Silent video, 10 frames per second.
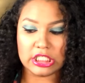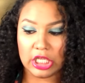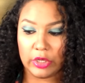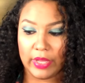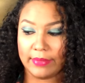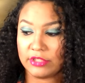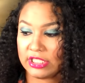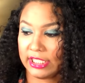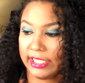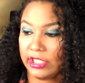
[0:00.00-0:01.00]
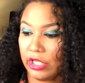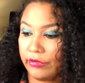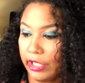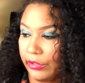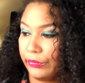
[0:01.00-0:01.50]
So I'm just letting
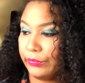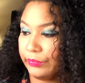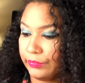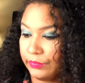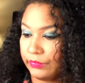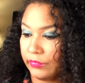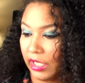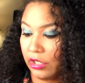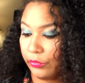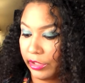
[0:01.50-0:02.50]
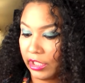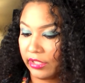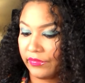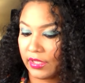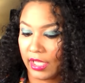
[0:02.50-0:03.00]
y'all know. I know we
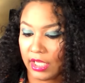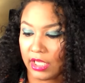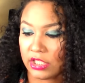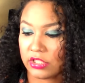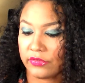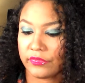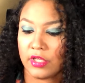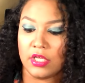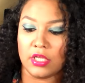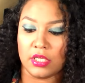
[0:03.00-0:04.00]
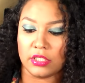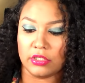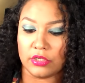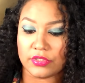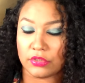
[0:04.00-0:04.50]
live in the age of,
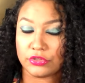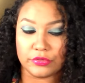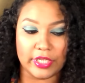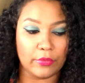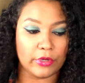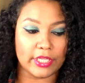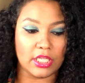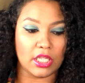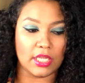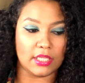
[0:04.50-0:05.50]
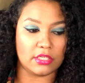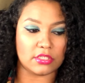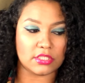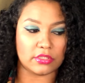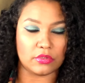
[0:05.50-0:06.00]
you know, social networking and
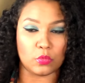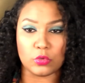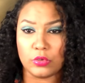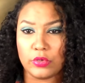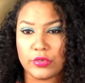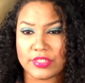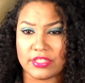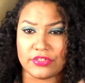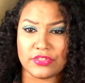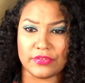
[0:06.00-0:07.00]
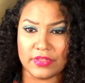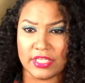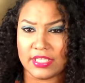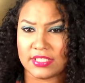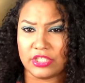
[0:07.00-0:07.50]
there are certain rules and there are certain
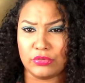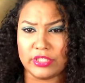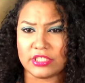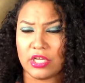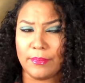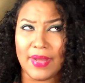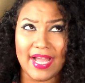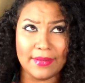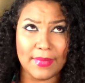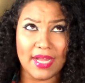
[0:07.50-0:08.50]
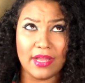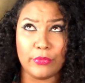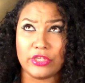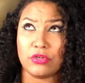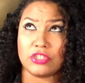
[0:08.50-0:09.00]
things that you need to abide
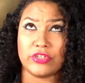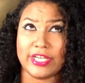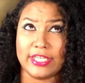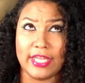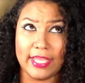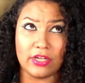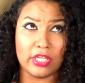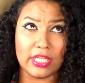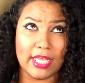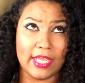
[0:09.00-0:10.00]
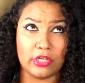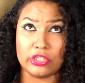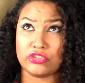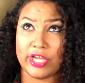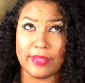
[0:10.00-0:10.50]
by when you are trying to date online
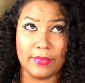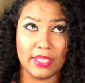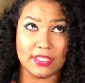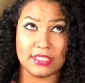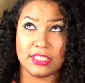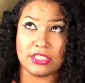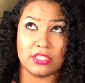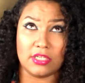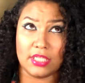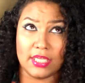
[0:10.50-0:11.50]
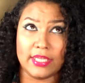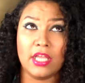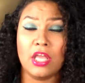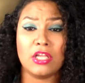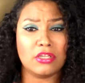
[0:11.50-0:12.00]
or attract men's attention
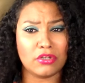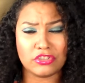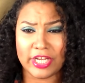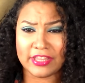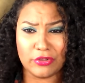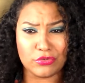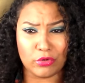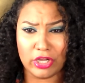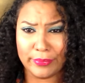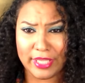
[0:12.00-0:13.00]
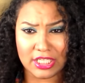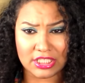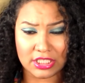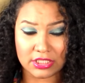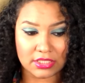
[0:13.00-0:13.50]
online. Don't attract those wrong men
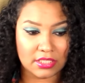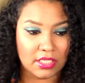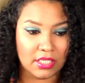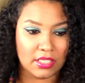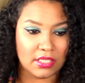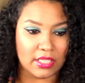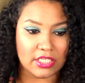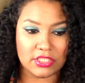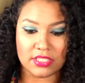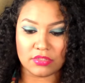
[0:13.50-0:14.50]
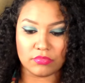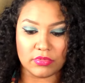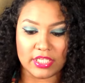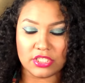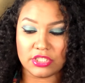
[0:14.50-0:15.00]
attention. That's just
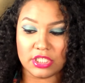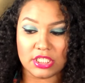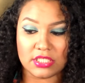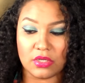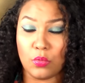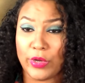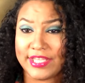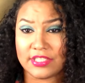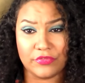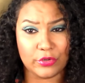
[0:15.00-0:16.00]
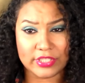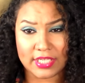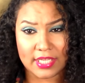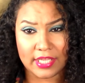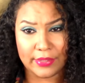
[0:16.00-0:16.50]
that's just a waste of your
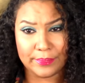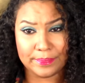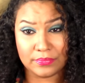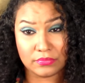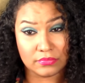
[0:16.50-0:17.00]
time.